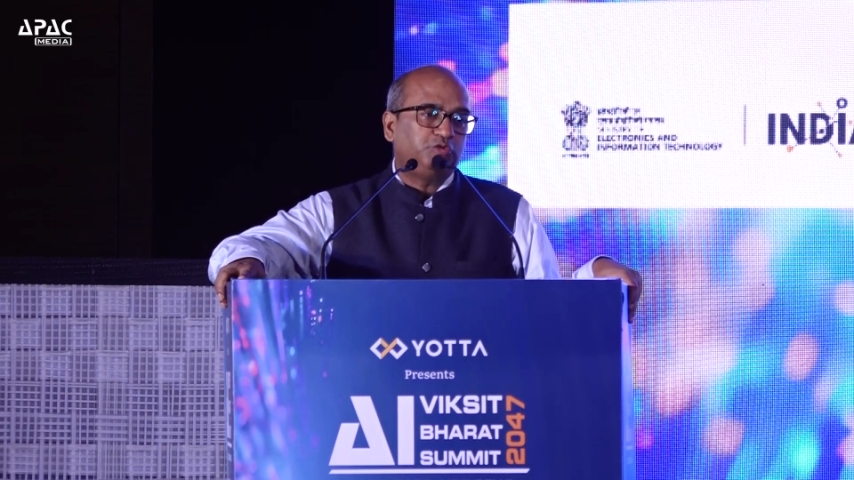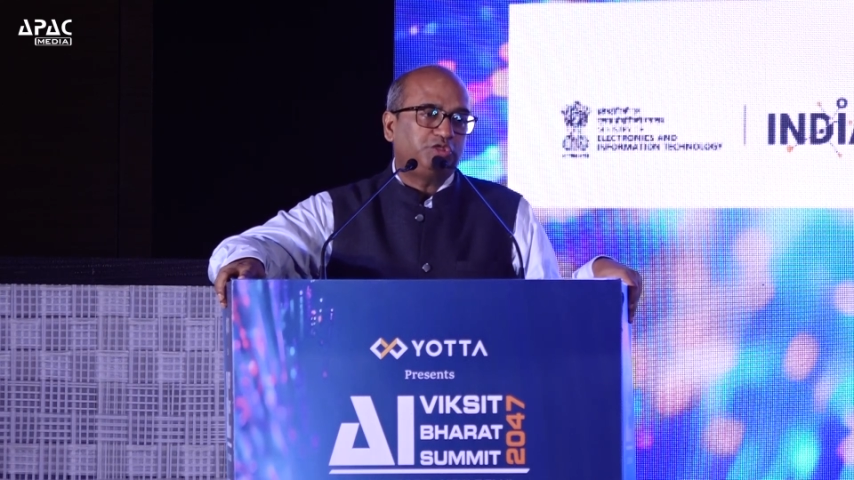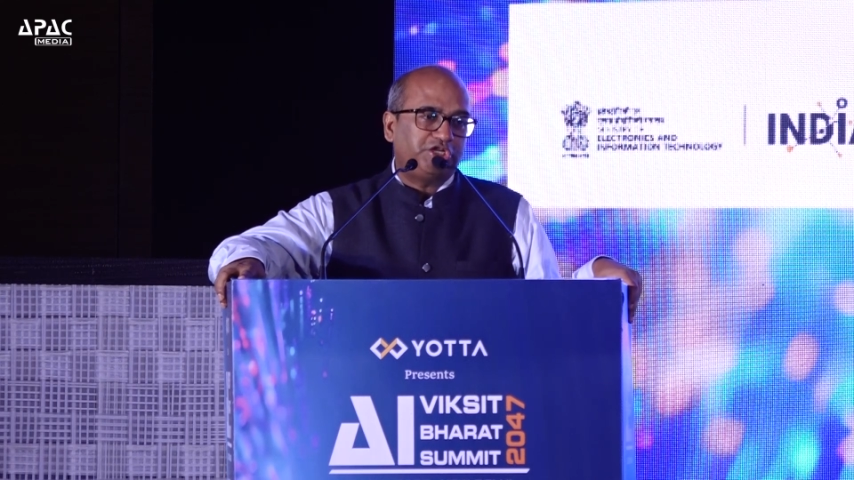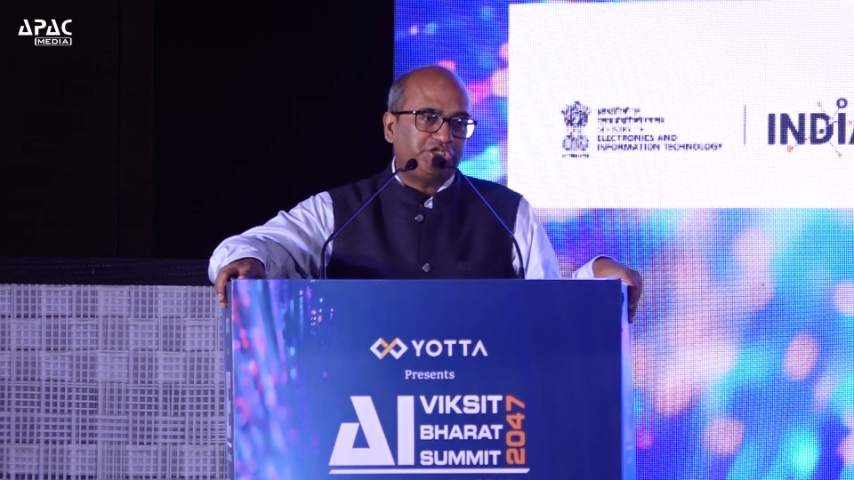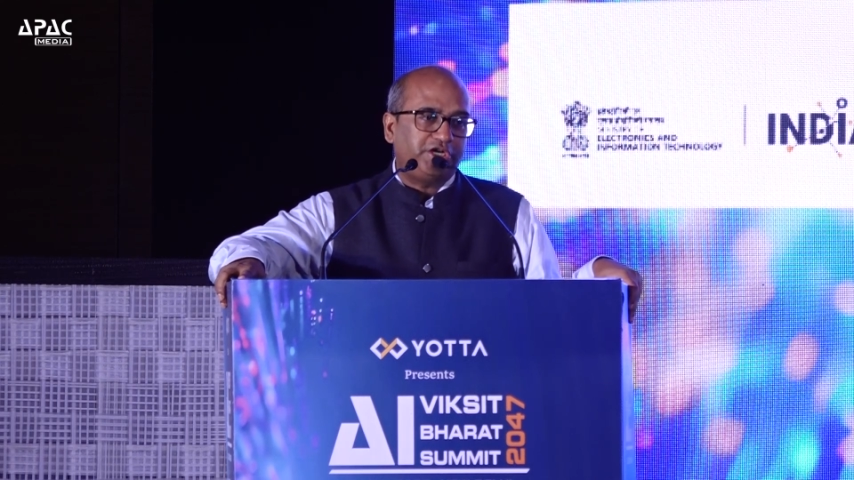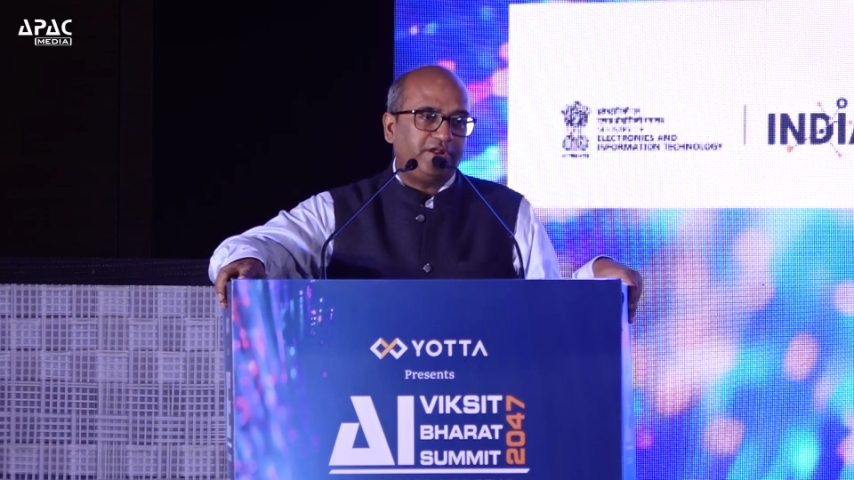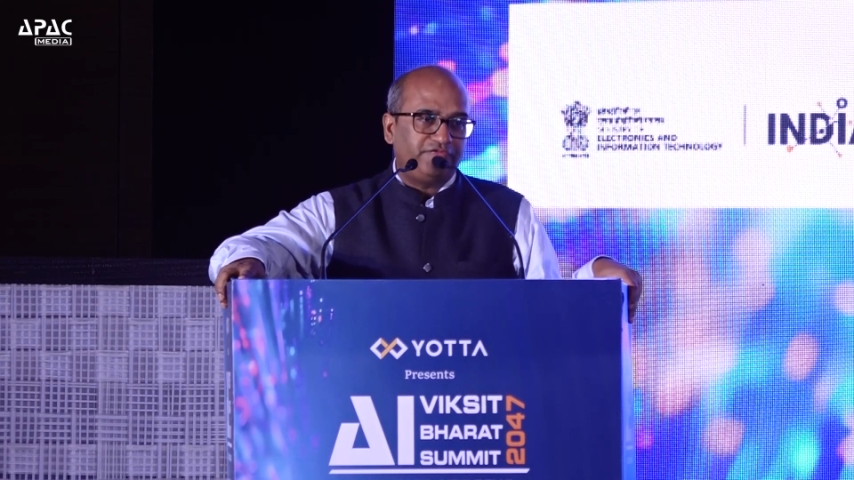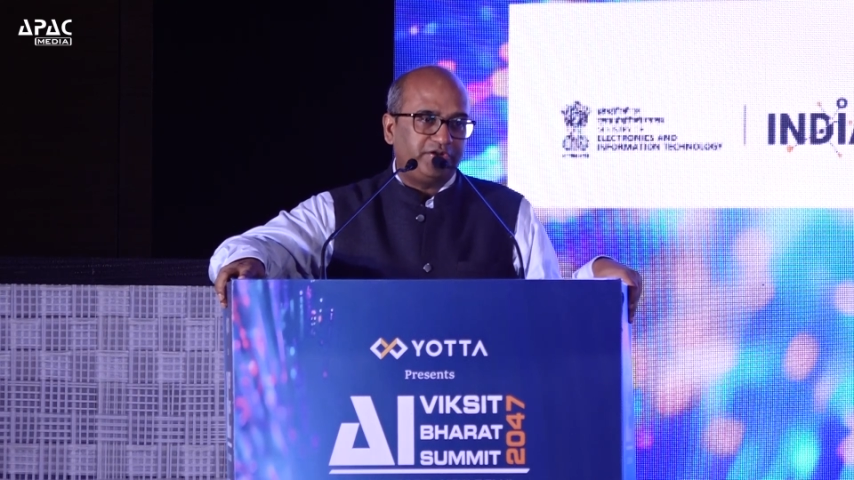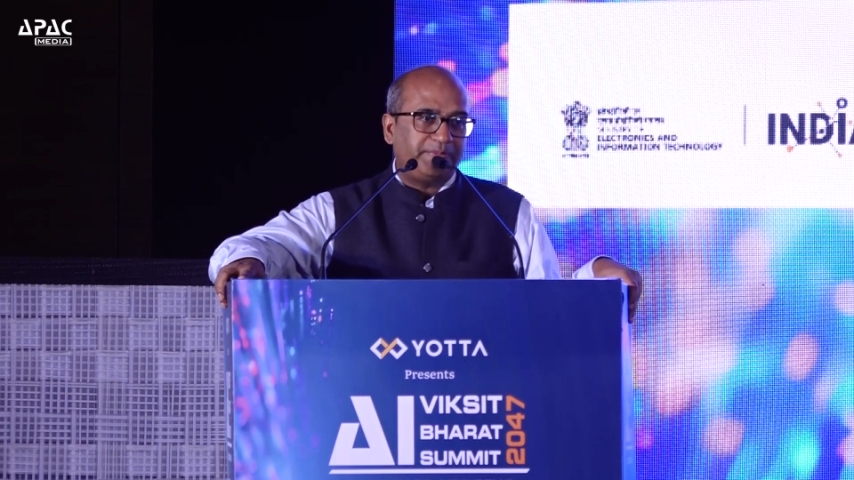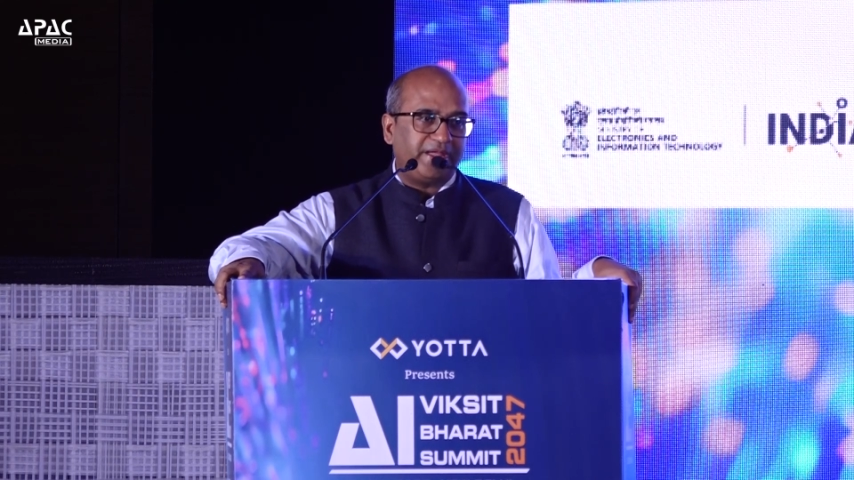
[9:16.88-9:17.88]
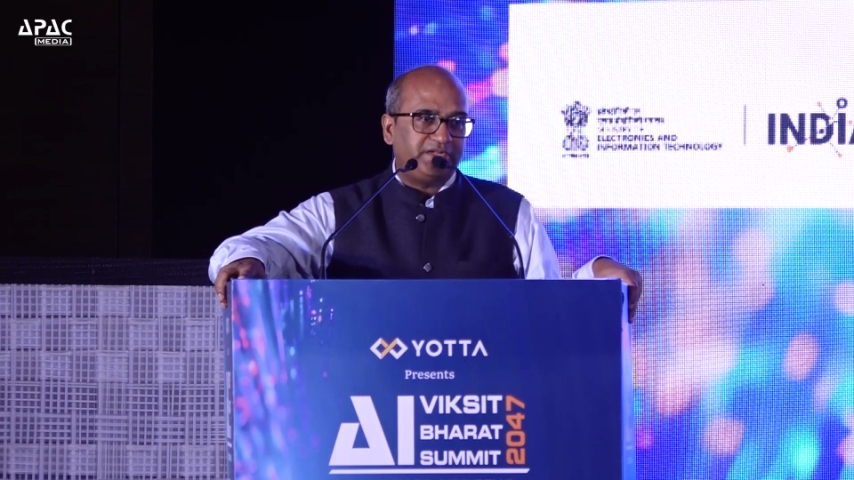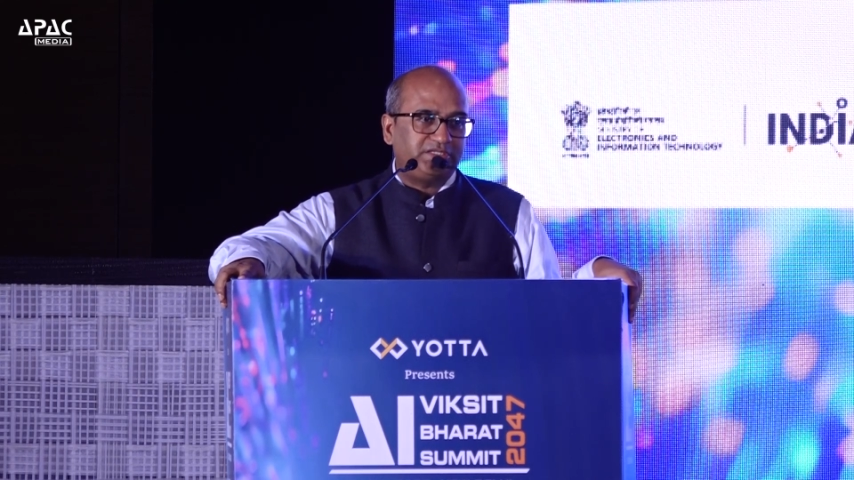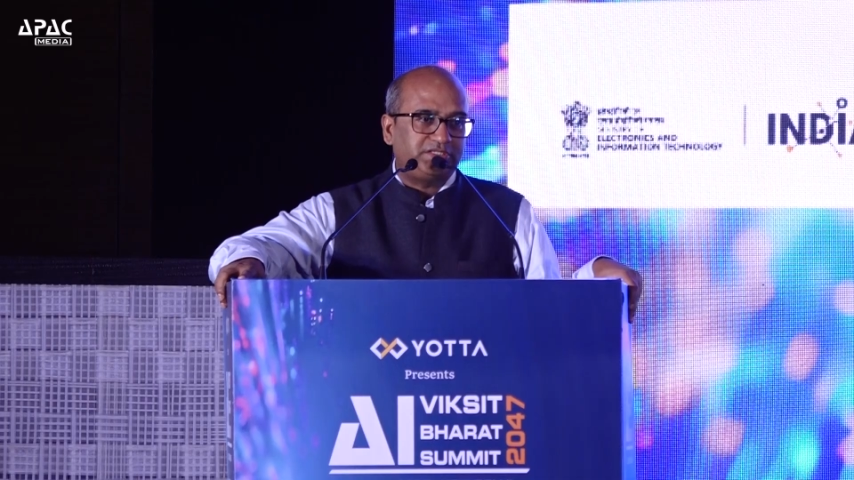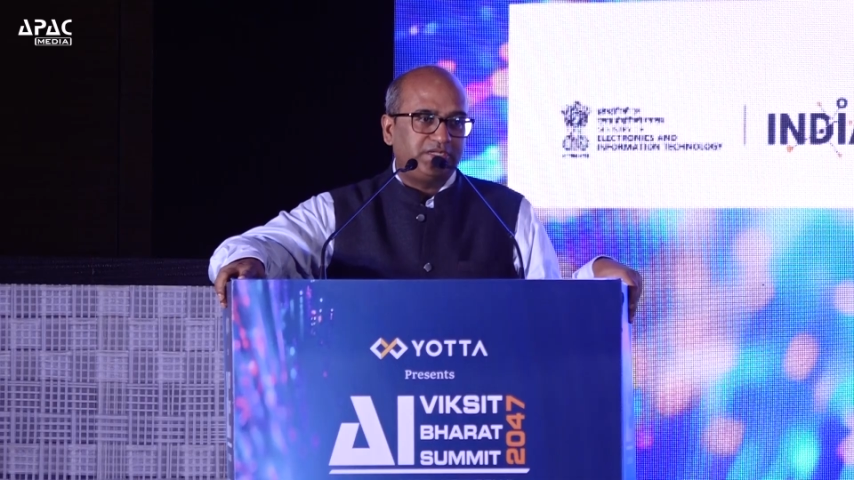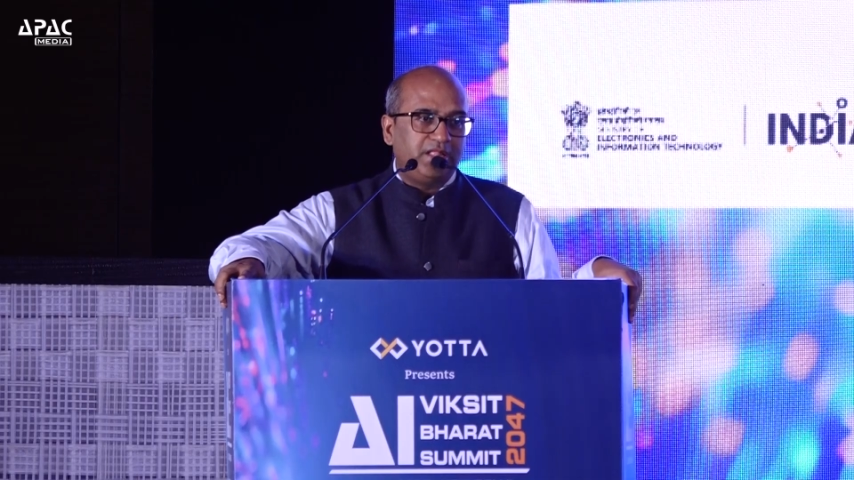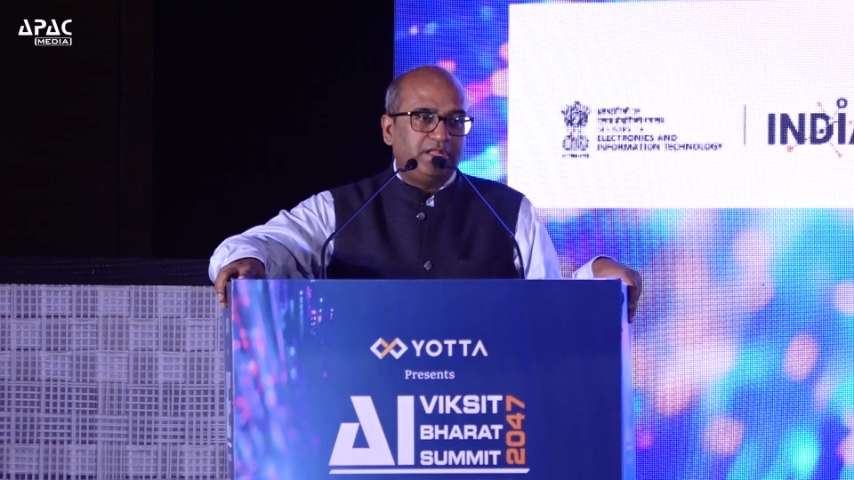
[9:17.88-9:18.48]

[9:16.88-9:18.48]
Station F in Paris.